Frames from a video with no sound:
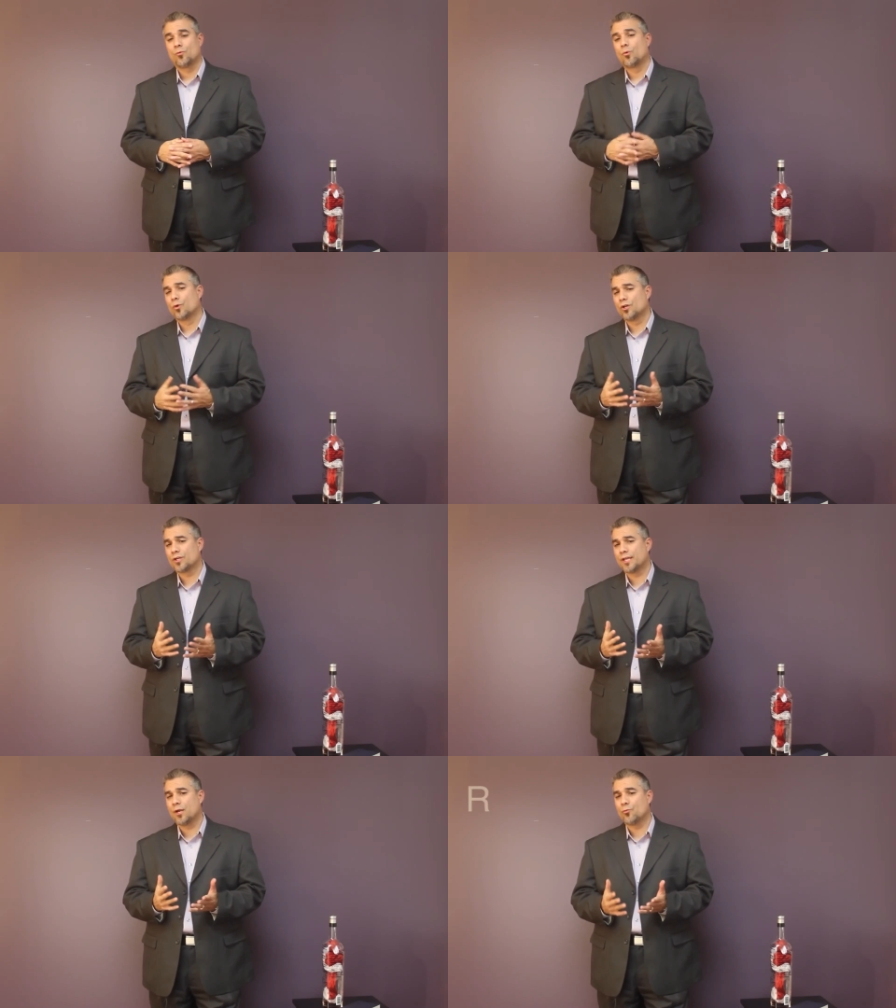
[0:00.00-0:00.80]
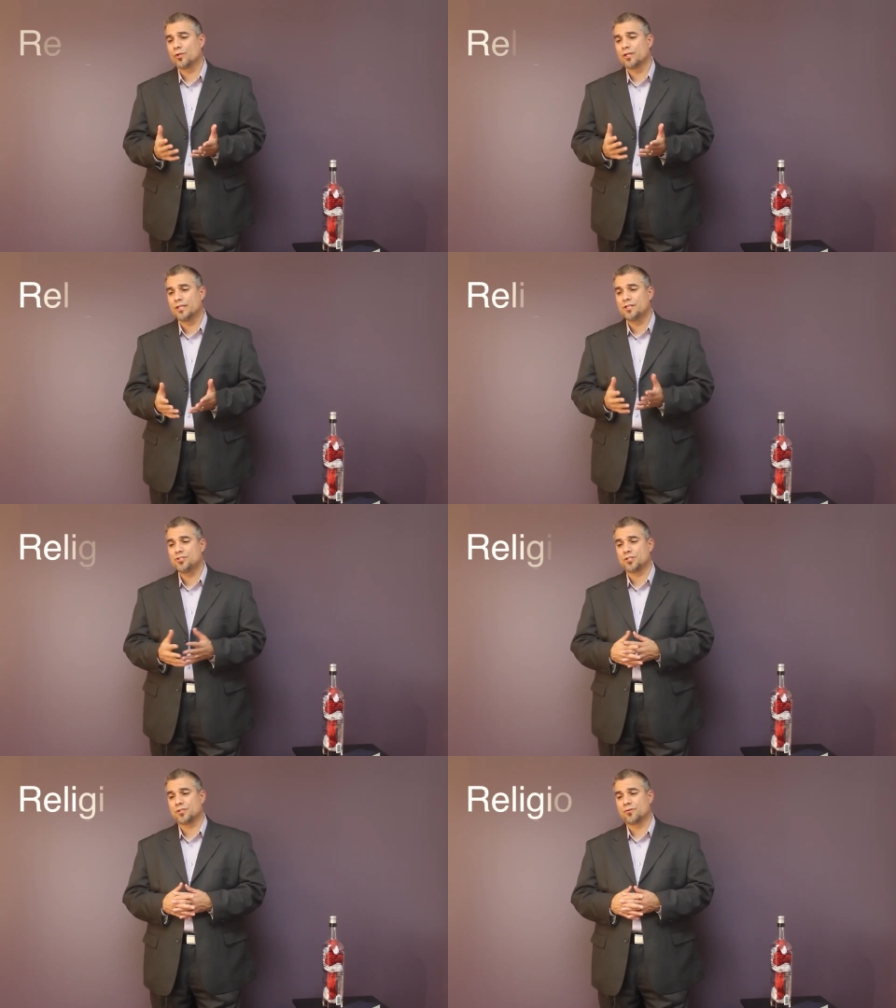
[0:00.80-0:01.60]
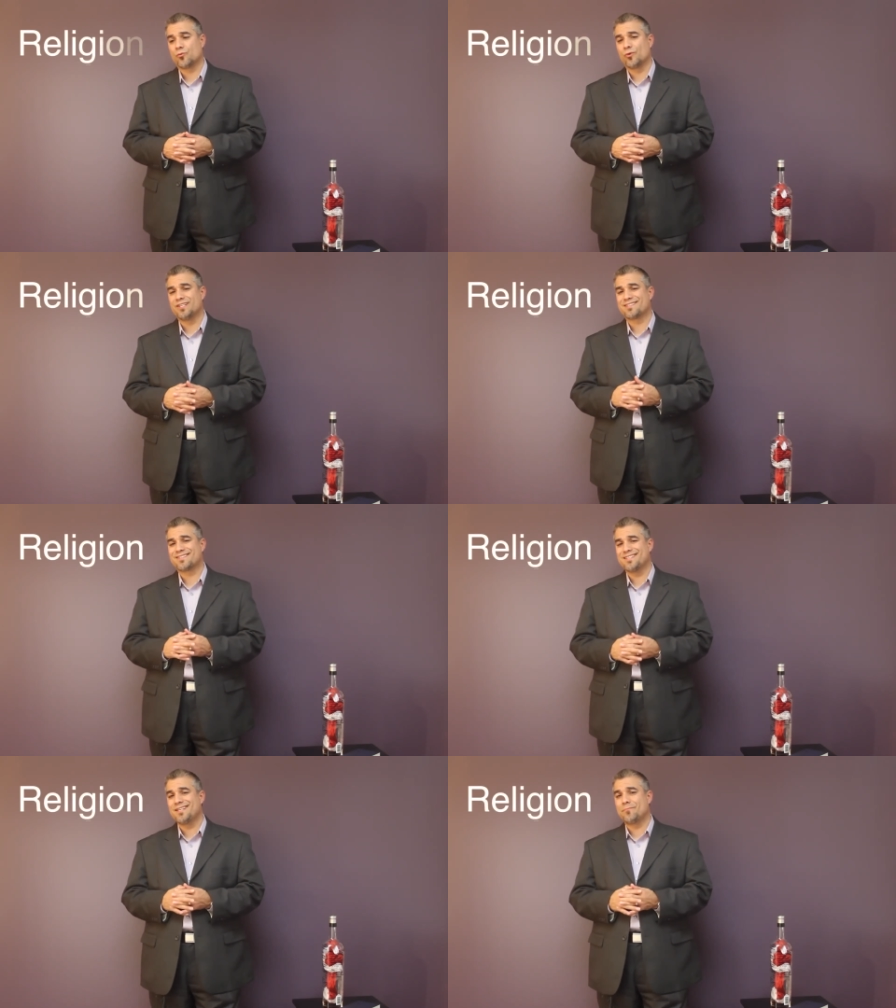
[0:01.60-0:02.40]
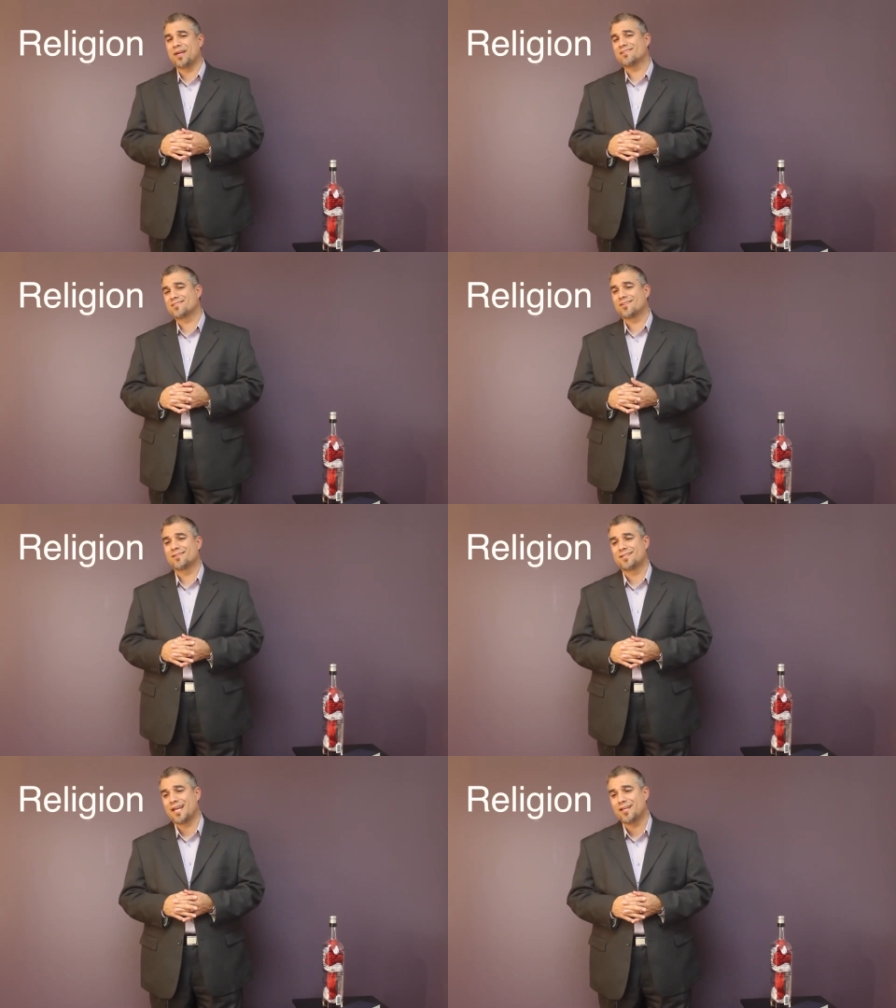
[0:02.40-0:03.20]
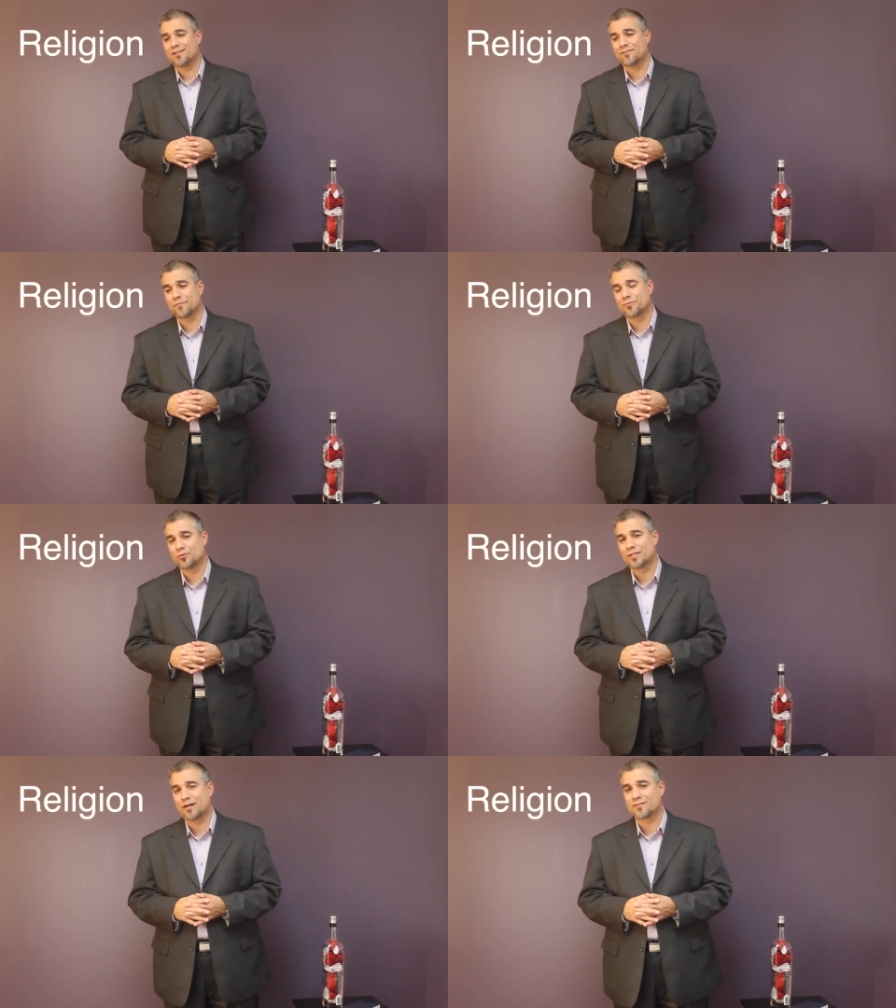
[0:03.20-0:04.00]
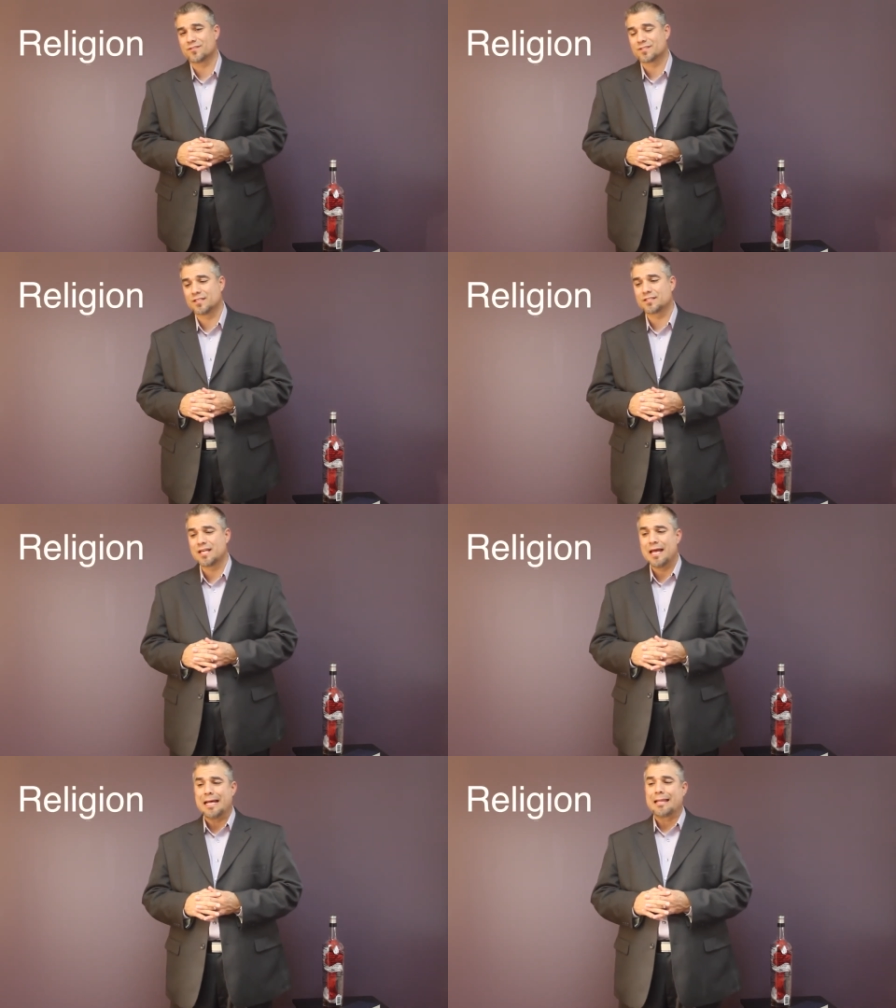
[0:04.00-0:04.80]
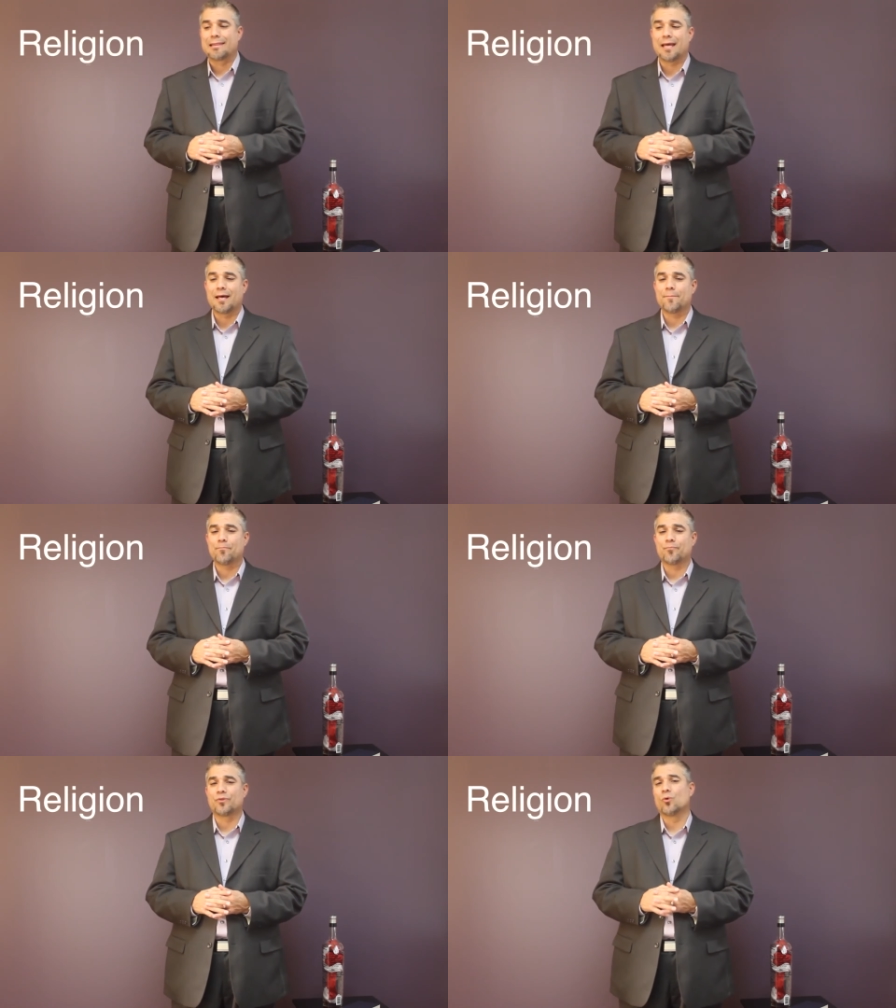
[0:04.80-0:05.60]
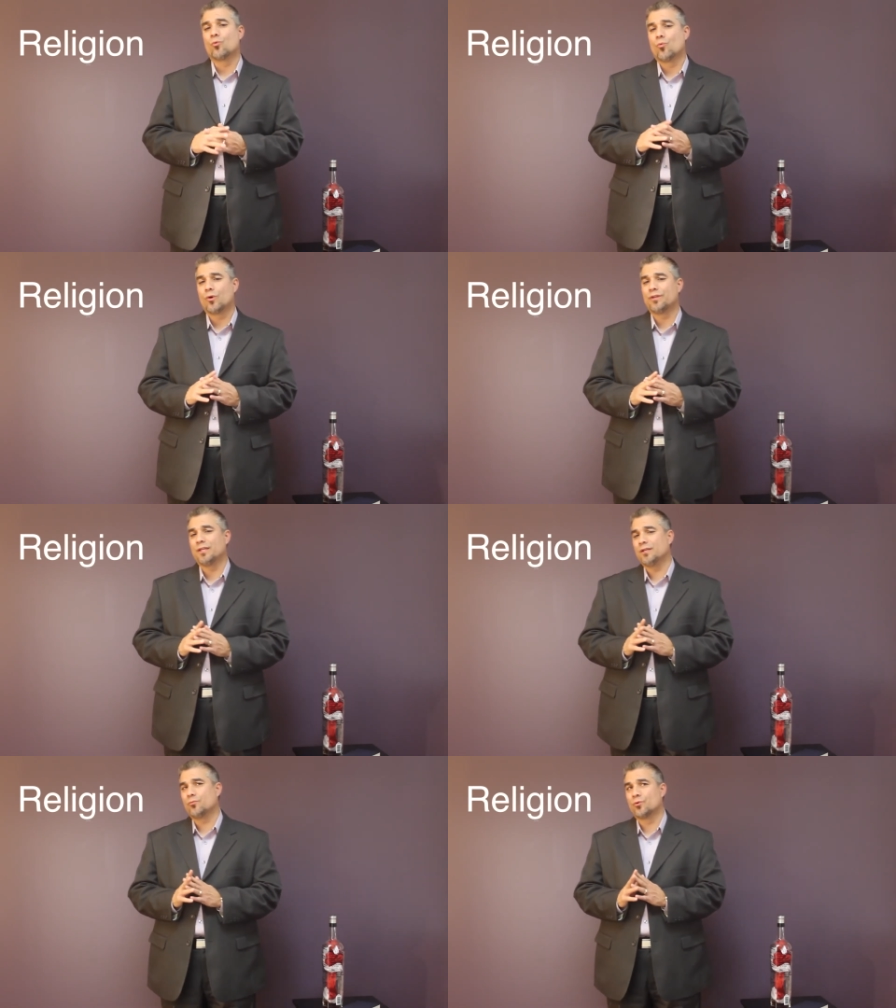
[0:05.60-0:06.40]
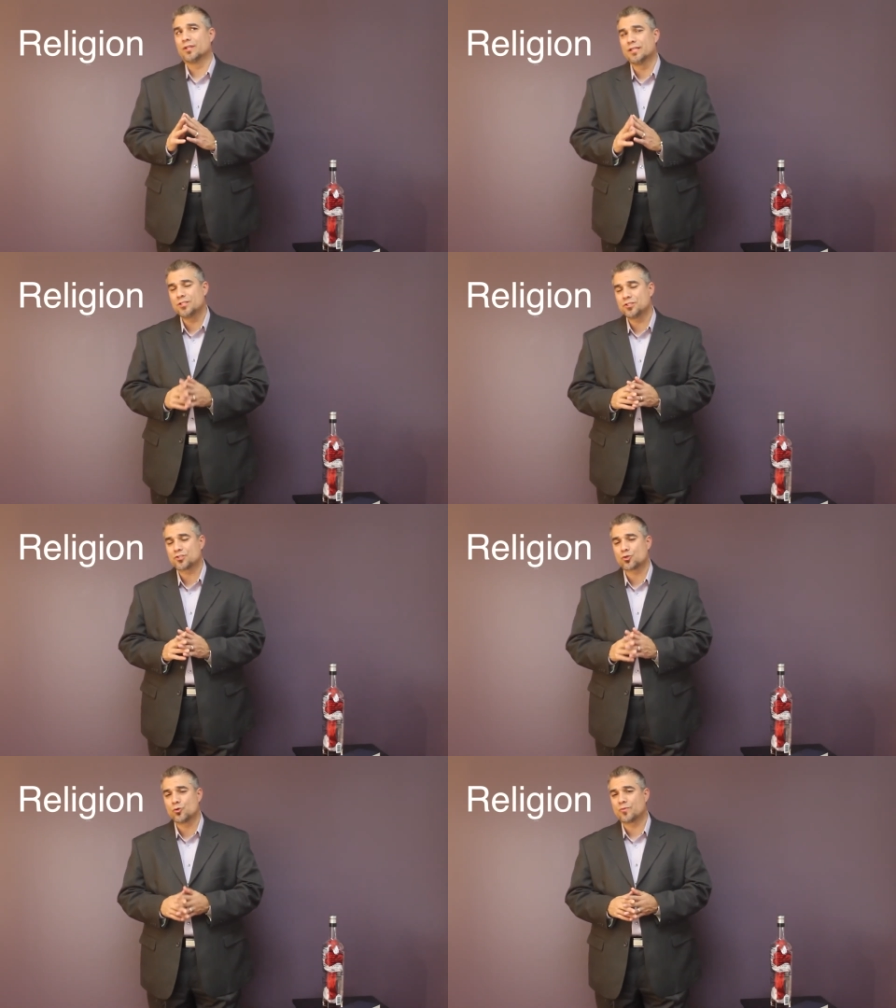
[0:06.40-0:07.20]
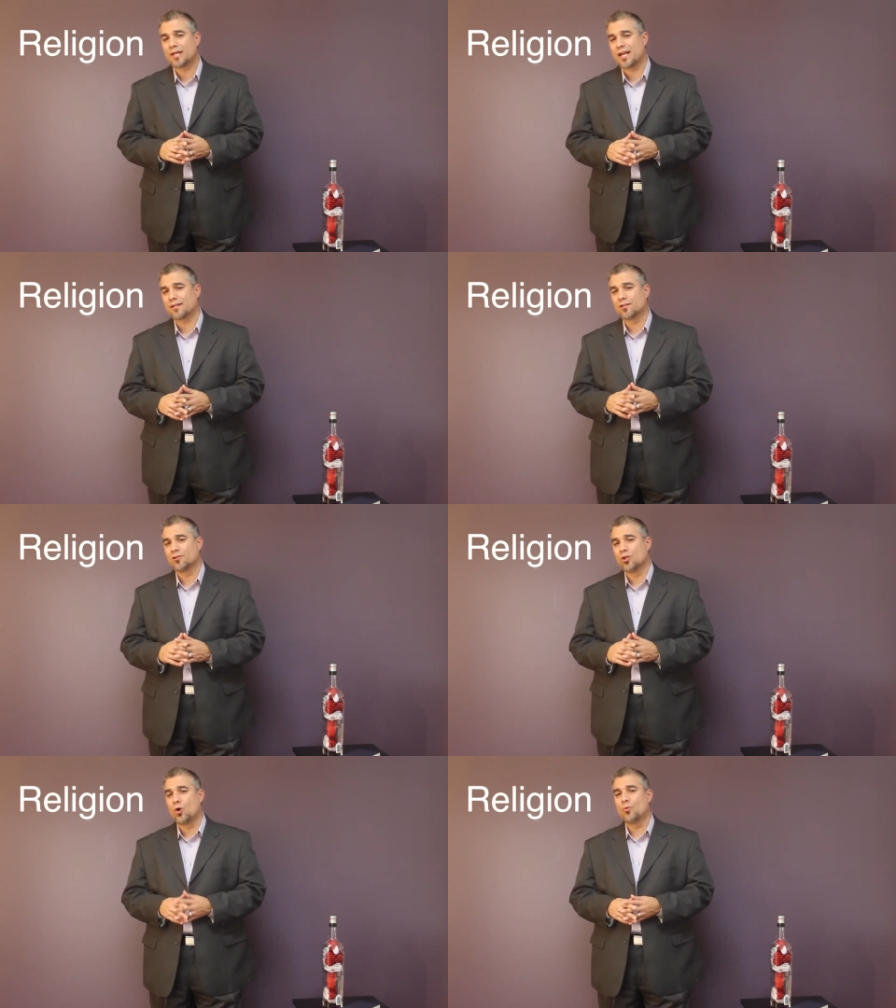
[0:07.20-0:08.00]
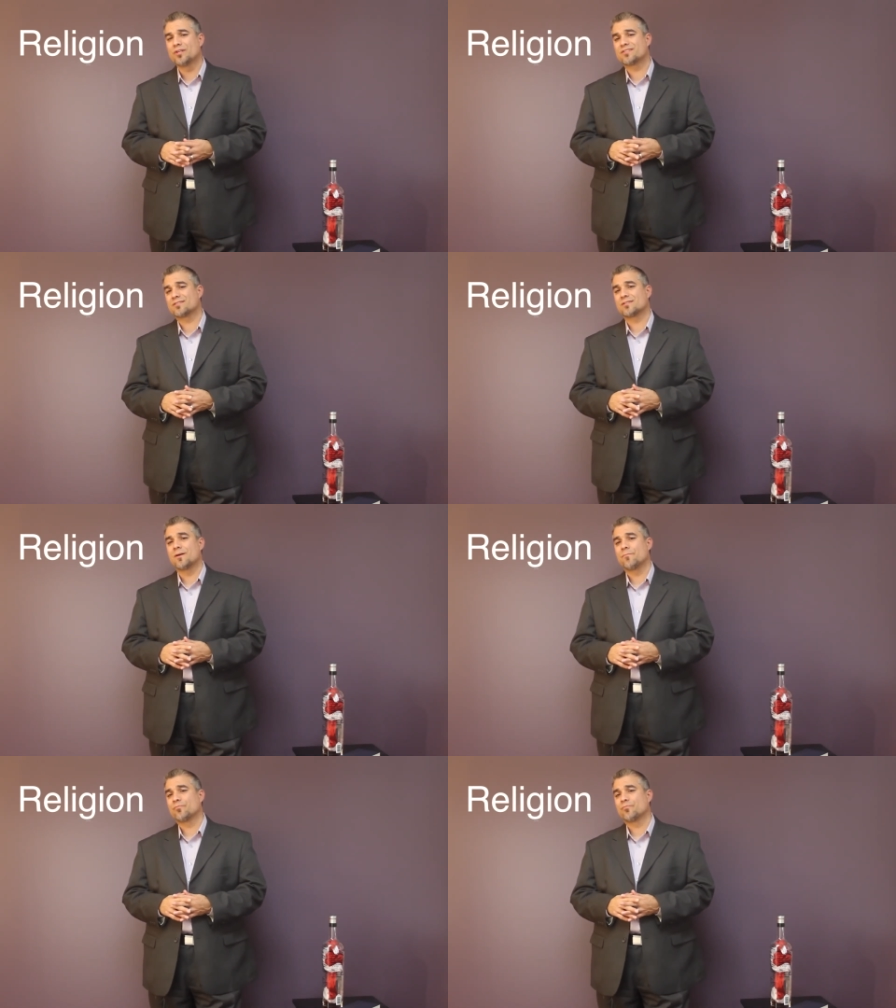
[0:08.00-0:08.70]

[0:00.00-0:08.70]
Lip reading: When we're looking at religion, we see based on the data from 2006 that the religious group that had the lowest